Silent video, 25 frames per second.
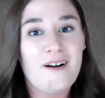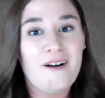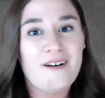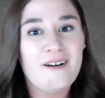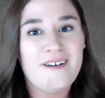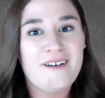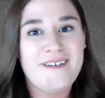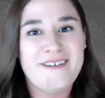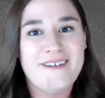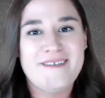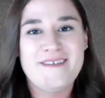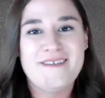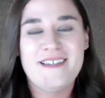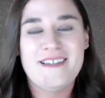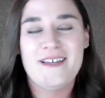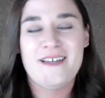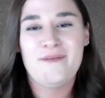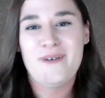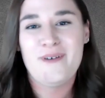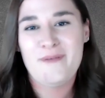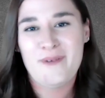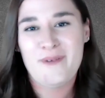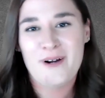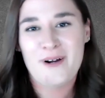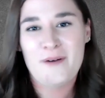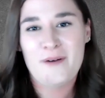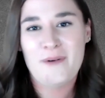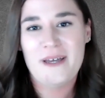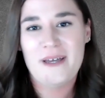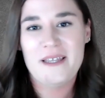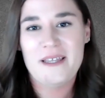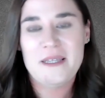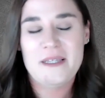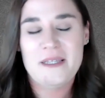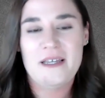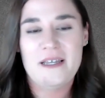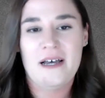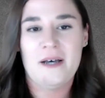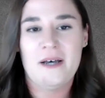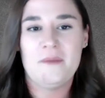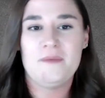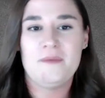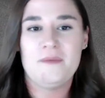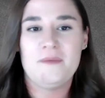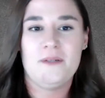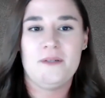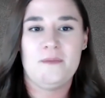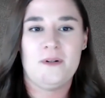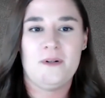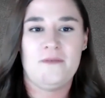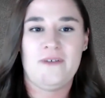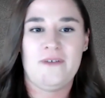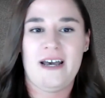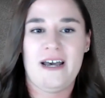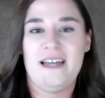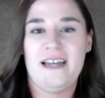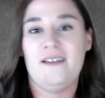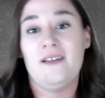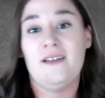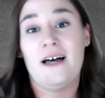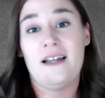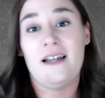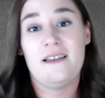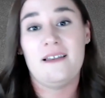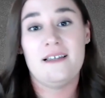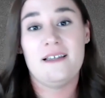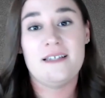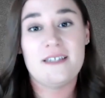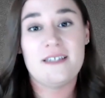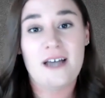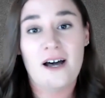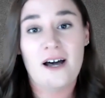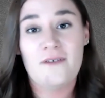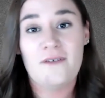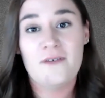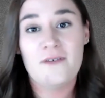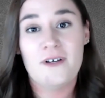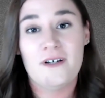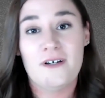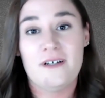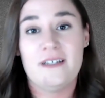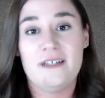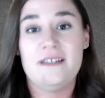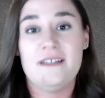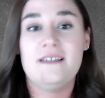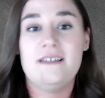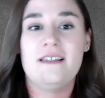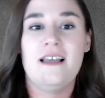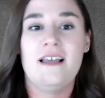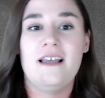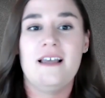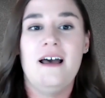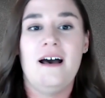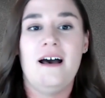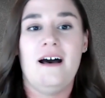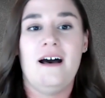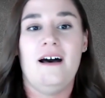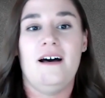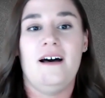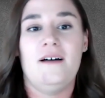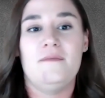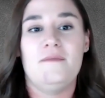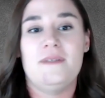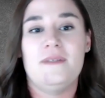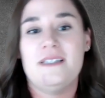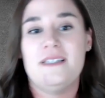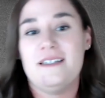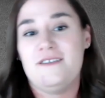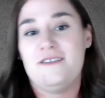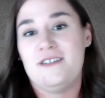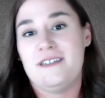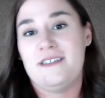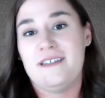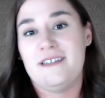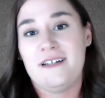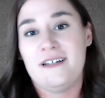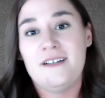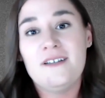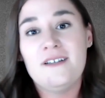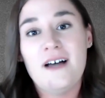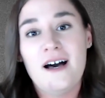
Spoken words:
several partners that we work with to provide a lot of the soft goods, such